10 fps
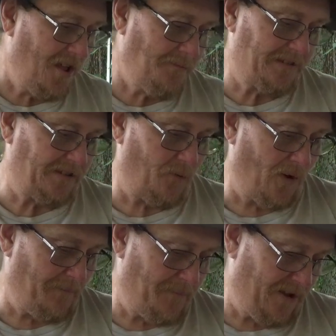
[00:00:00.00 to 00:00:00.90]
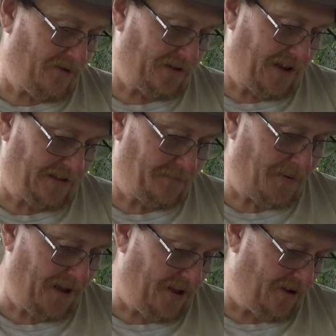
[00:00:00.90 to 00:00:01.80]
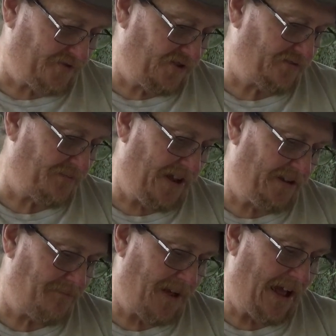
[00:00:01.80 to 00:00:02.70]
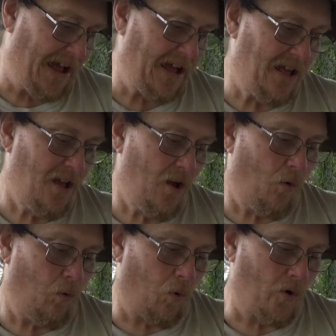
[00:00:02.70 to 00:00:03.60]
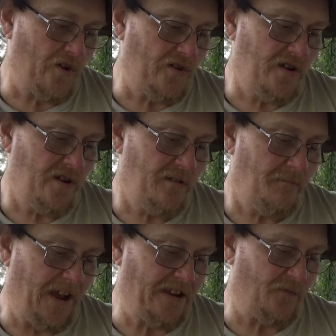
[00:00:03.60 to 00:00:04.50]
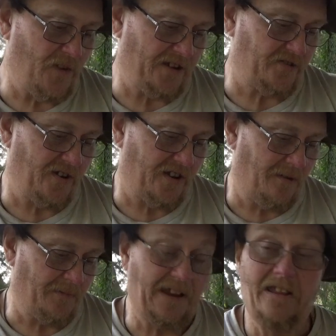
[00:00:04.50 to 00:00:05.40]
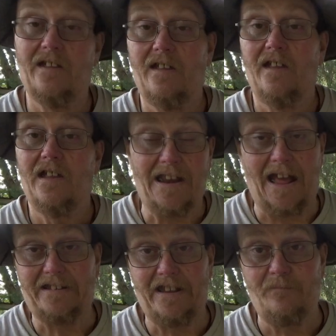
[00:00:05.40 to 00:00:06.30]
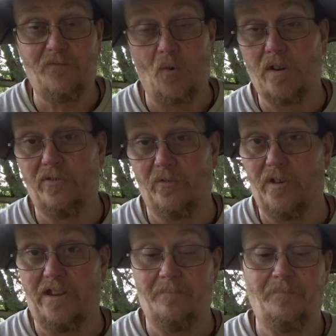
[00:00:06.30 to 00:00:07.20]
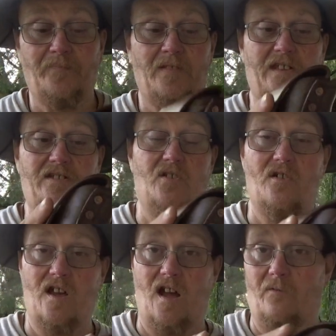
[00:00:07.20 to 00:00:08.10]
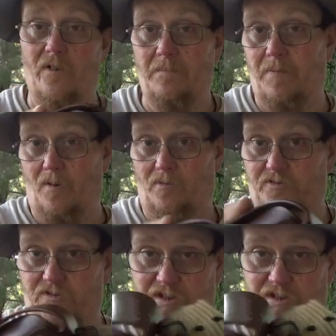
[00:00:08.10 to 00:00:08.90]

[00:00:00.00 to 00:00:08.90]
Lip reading: But the web belt and the pouch is made by Horton Manufacturing Company, 1943. These are not repros.